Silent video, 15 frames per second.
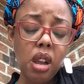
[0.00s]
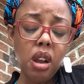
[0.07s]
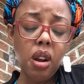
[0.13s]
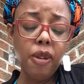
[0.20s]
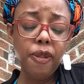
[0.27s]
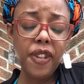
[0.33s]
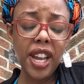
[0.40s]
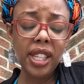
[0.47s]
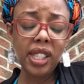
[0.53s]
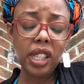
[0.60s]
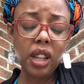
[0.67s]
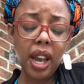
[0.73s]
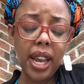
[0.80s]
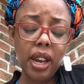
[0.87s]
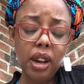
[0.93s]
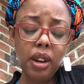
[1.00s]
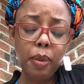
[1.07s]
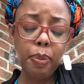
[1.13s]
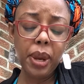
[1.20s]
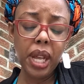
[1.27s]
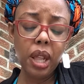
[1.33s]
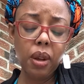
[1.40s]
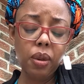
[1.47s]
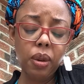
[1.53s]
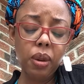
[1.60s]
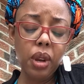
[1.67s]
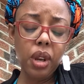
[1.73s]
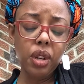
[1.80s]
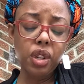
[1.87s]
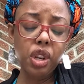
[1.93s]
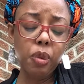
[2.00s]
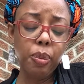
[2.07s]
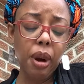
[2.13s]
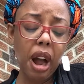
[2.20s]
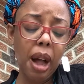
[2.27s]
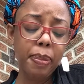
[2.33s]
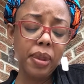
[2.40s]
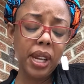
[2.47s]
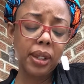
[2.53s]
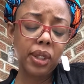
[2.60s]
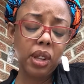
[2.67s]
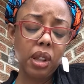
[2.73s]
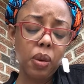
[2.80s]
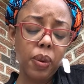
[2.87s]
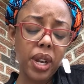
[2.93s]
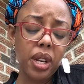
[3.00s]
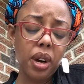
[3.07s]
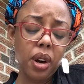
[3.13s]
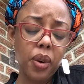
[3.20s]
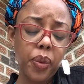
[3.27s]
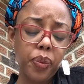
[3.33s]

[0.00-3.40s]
her face lying on a pillow she'd propped next to the window.